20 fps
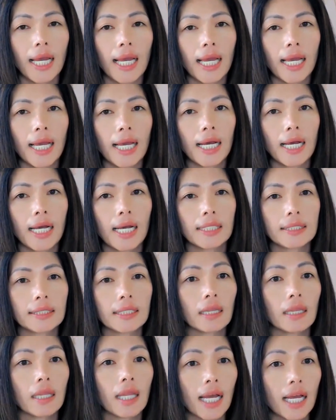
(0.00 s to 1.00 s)
and
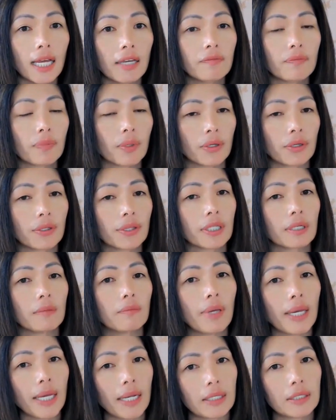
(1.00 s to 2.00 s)
live birth
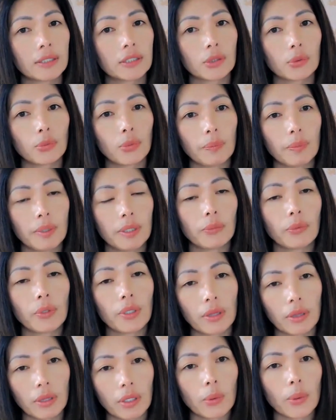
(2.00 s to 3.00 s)
compared to women with
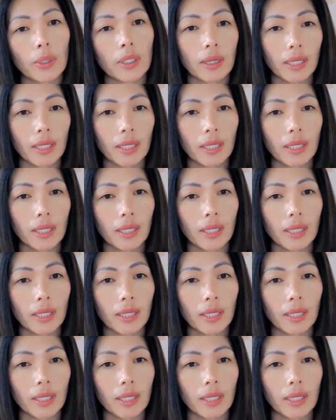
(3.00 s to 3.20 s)
lower